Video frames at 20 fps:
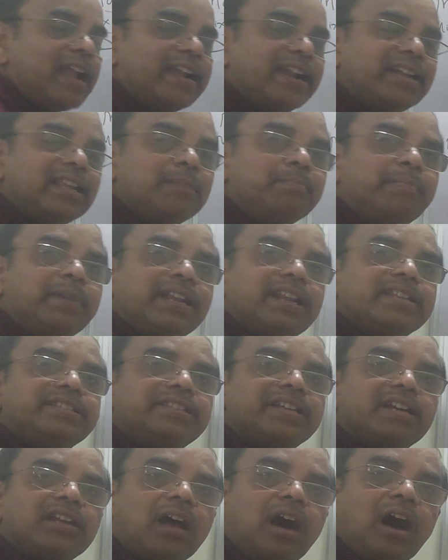
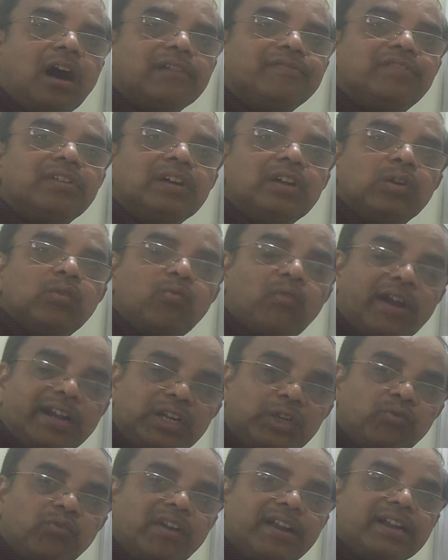temperature of
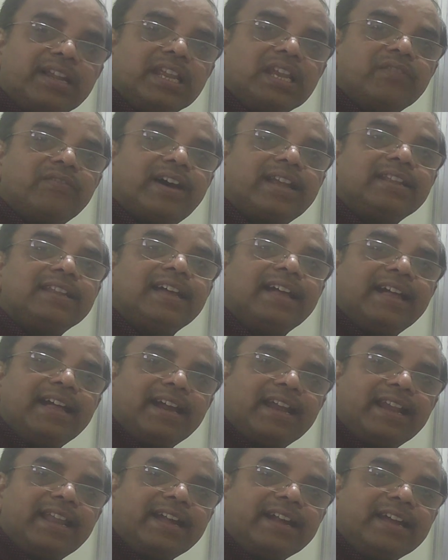121
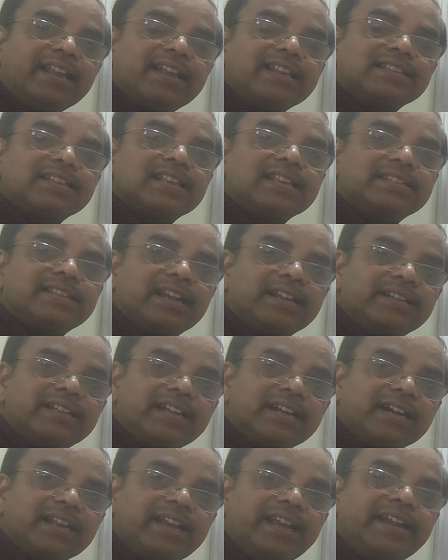degrees
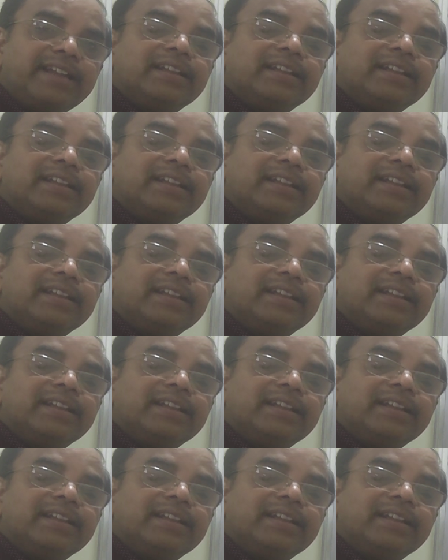centigrade